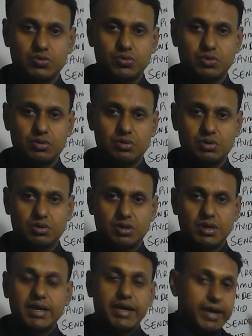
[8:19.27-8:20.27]
role.
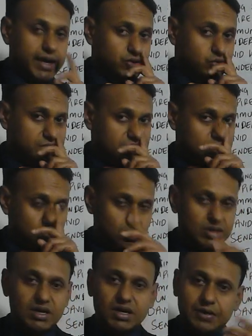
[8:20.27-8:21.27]
And you must know
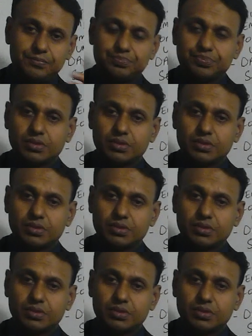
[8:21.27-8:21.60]
the